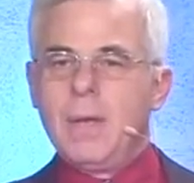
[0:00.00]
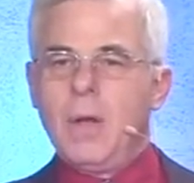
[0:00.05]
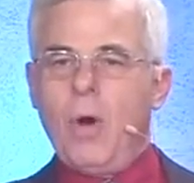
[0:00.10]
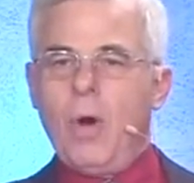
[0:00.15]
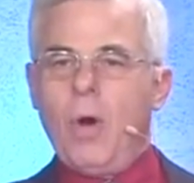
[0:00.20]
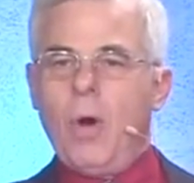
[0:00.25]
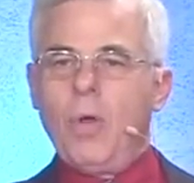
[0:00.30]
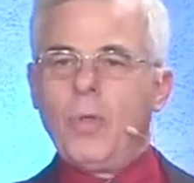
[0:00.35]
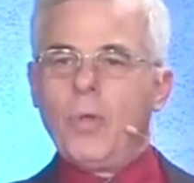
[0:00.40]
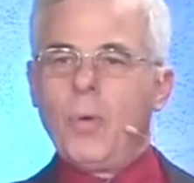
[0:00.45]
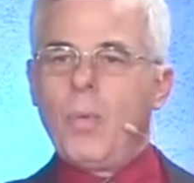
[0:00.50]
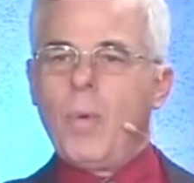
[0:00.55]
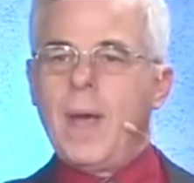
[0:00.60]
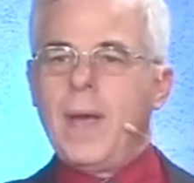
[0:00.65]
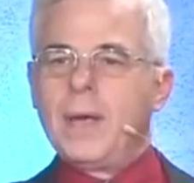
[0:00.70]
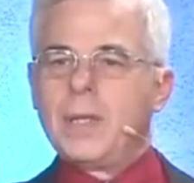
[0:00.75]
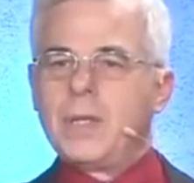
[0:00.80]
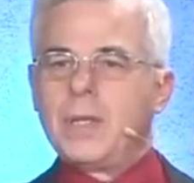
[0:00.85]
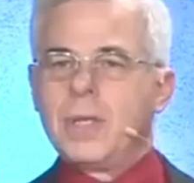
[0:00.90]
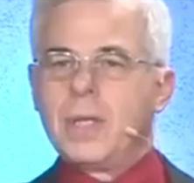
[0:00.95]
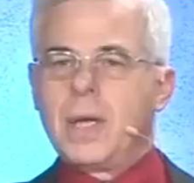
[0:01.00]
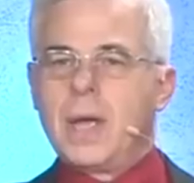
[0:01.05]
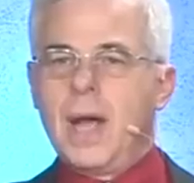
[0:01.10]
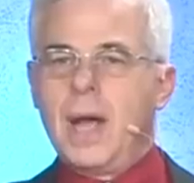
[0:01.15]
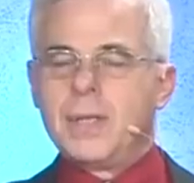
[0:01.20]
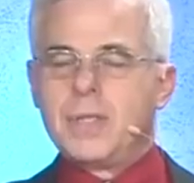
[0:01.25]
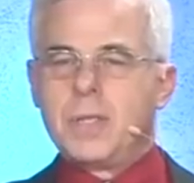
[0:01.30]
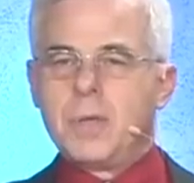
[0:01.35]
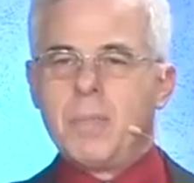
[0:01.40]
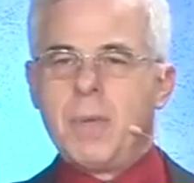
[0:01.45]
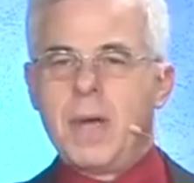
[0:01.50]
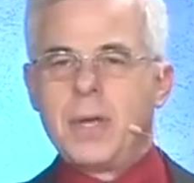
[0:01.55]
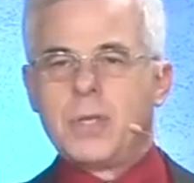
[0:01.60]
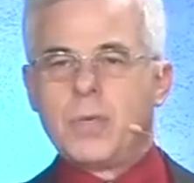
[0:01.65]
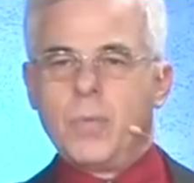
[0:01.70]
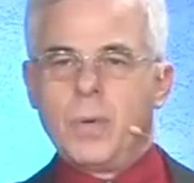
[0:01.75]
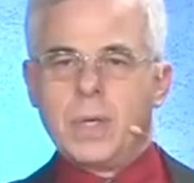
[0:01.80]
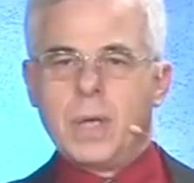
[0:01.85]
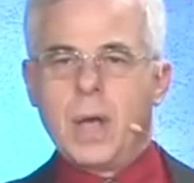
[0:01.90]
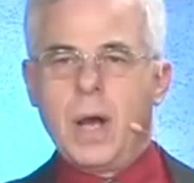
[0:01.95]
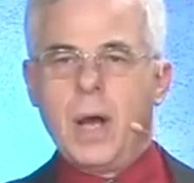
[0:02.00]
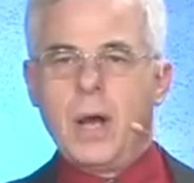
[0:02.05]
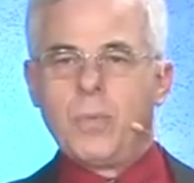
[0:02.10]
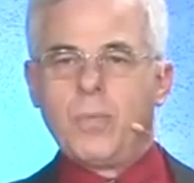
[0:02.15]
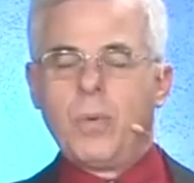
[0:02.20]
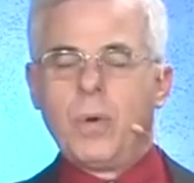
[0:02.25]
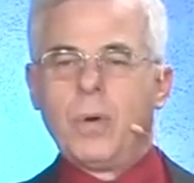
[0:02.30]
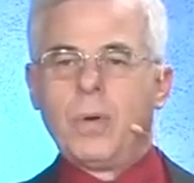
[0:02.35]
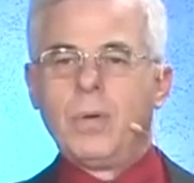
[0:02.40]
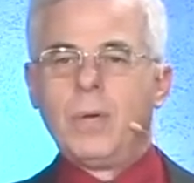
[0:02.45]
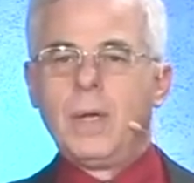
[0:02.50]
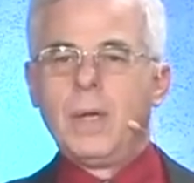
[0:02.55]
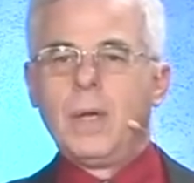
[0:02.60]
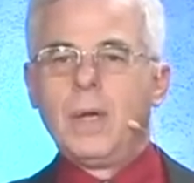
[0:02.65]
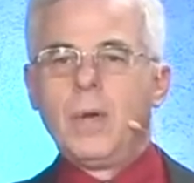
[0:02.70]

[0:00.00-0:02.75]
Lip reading: all the way to the consummation when God will